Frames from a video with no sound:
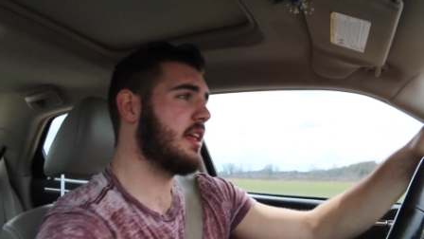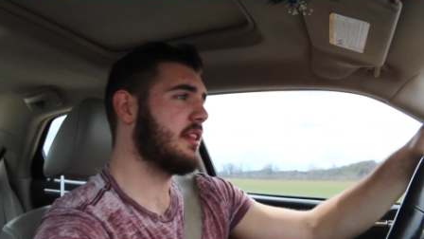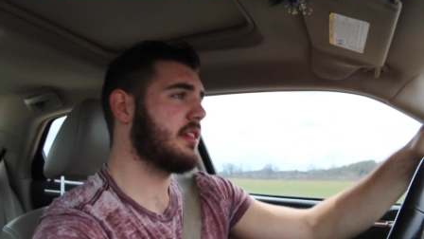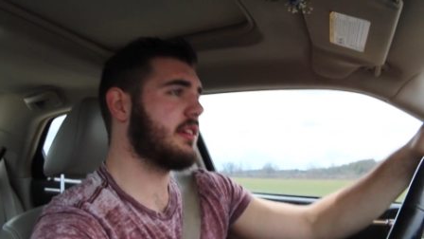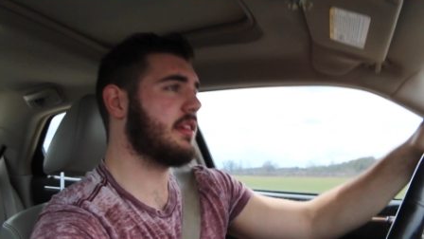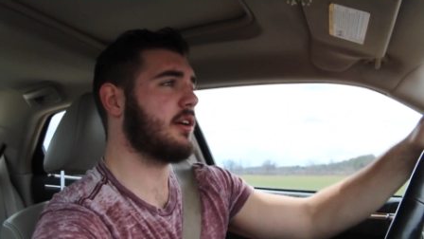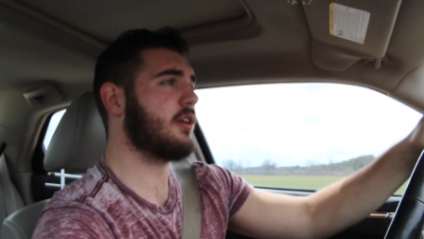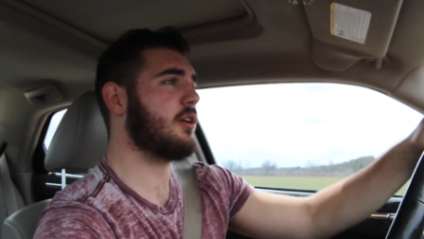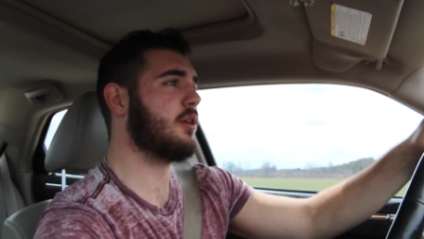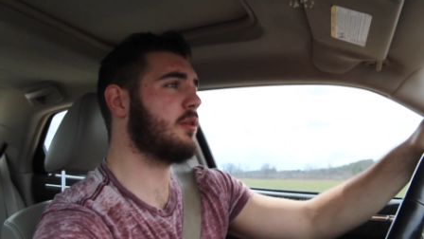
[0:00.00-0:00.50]

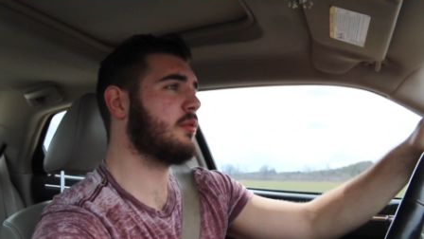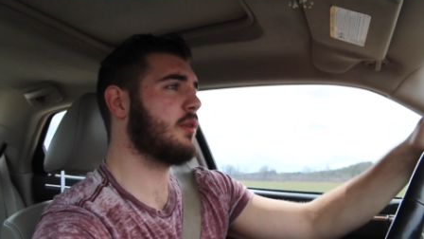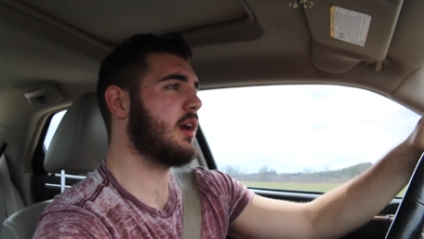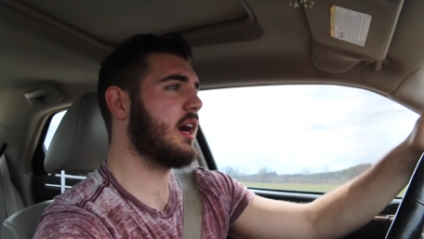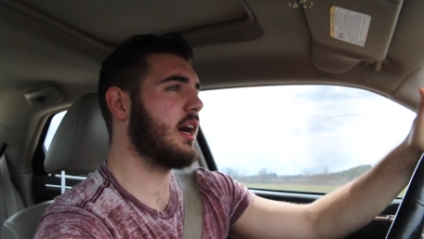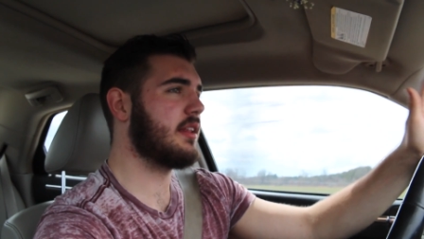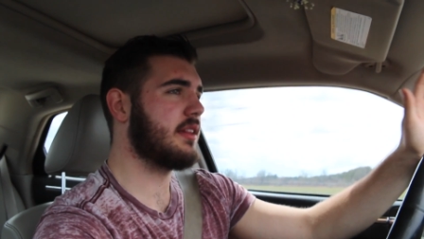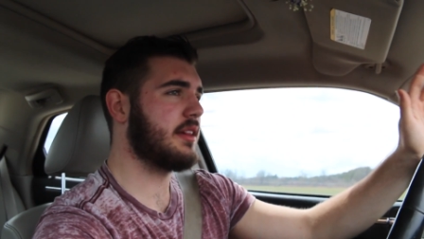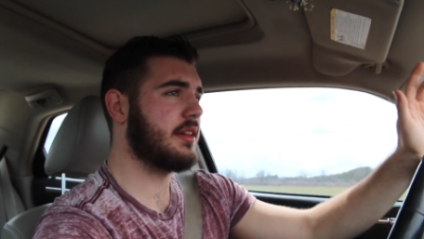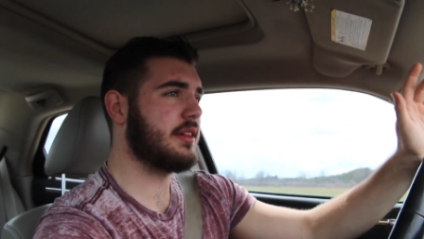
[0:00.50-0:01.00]
So
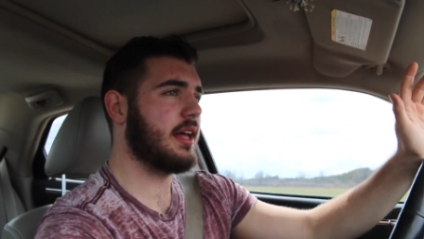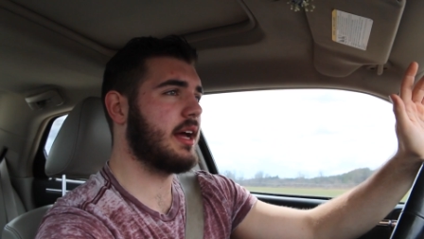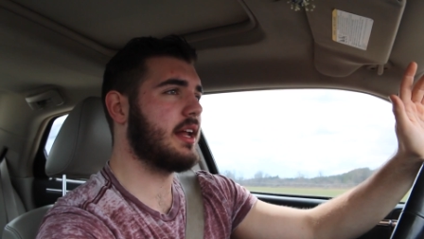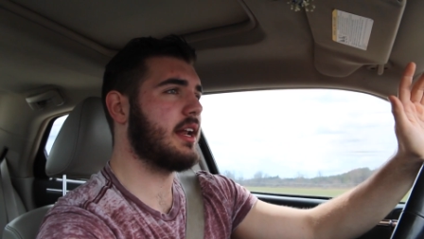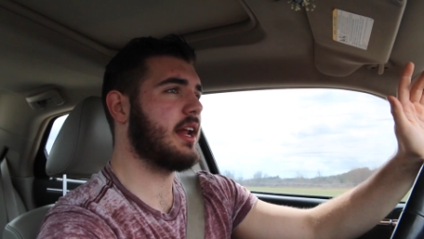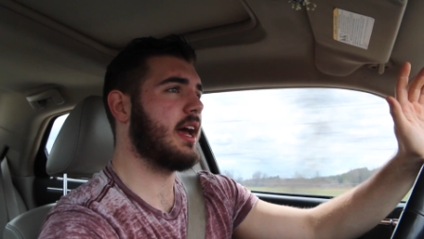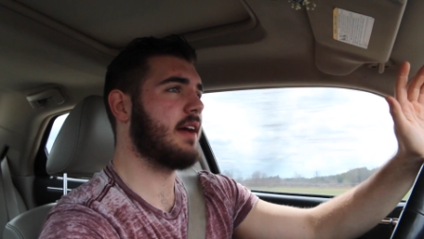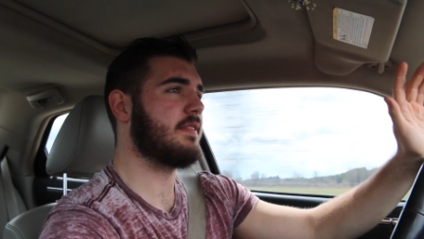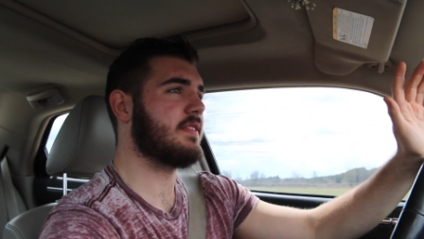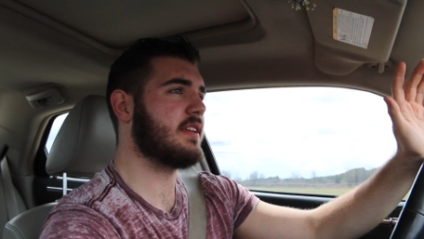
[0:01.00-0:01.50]
I
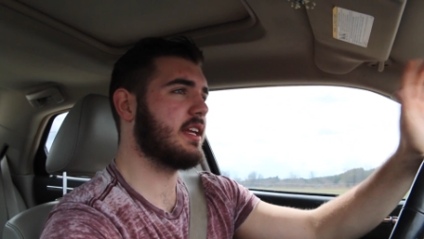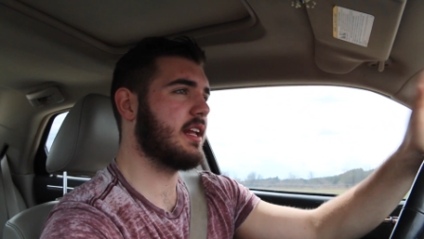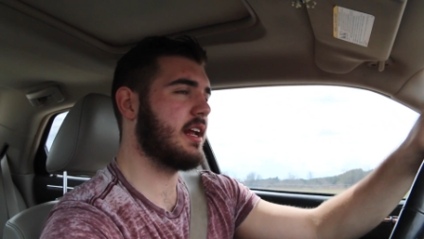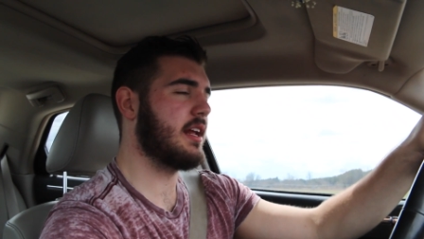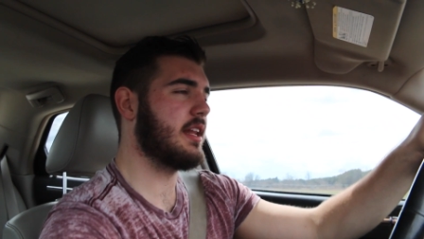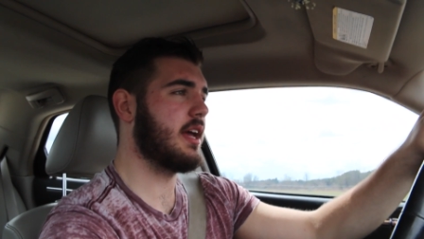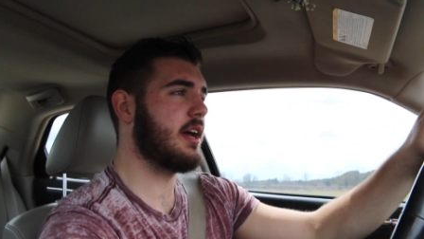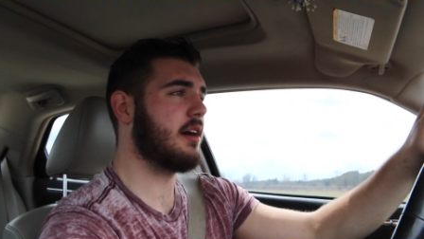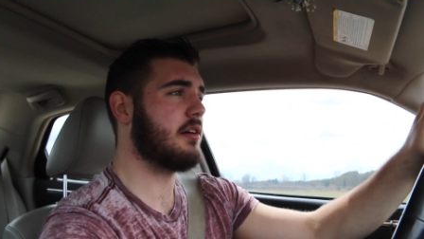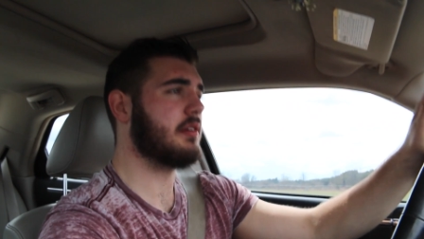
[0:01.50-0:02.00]
decided I have to get
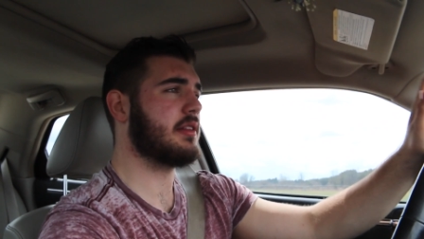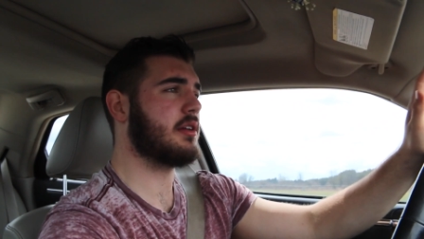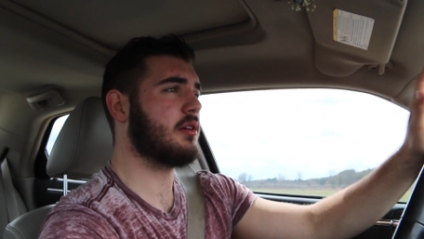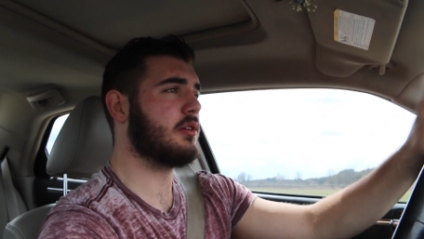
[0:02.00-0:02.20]
out of the house,